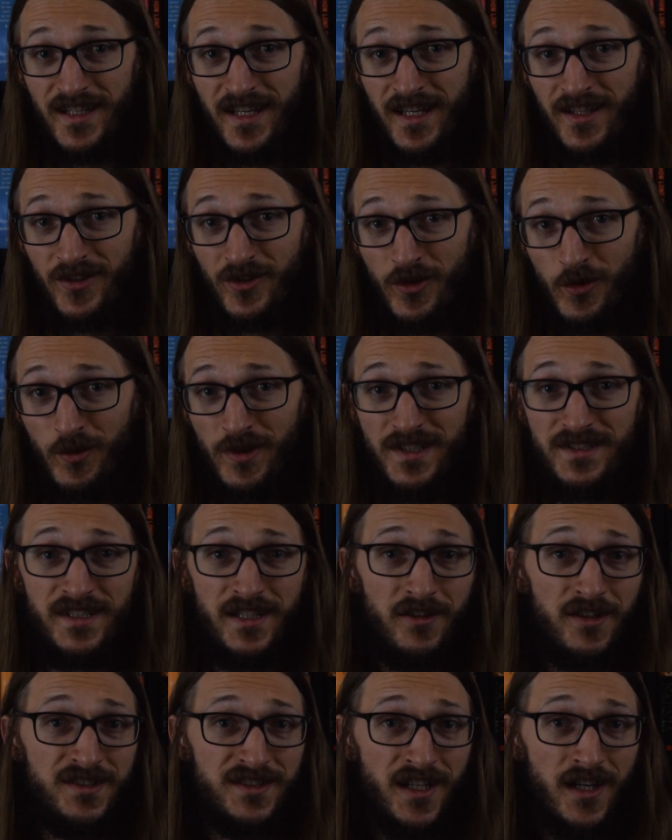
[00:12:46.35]
and Luis
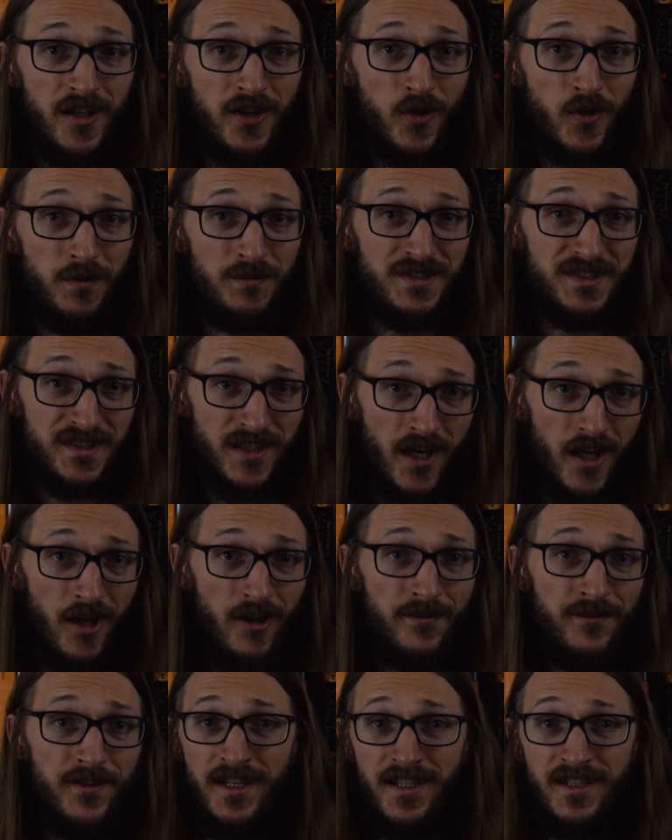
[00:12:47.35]
Elizondo himself